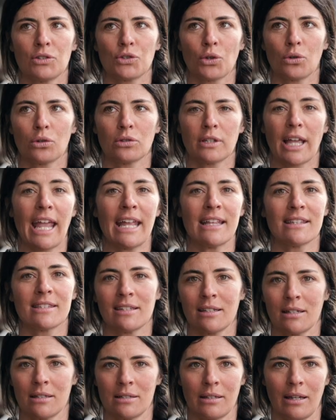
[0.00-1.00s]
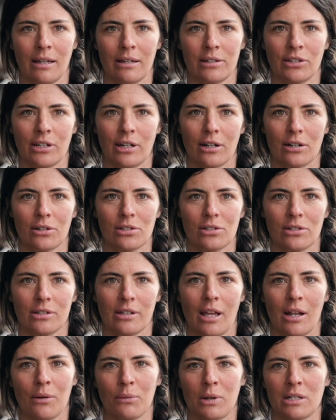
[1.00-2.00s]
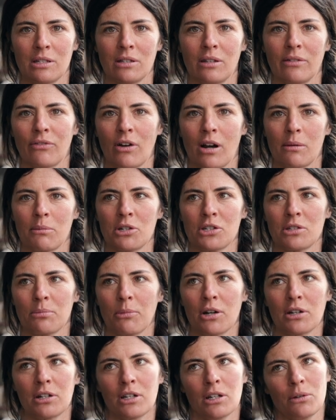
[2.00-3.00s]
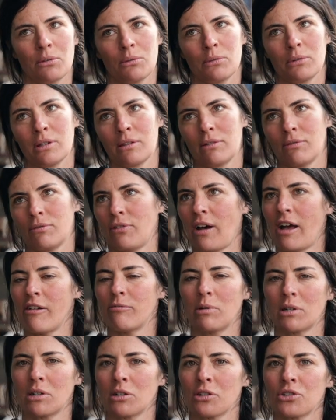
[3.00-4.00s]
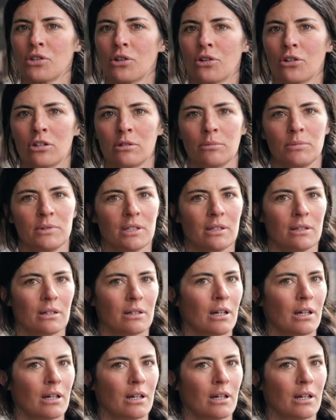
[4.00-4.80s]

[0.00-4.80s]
sold eight CSA shares and went to the farmer's market with five bundles of herbs and a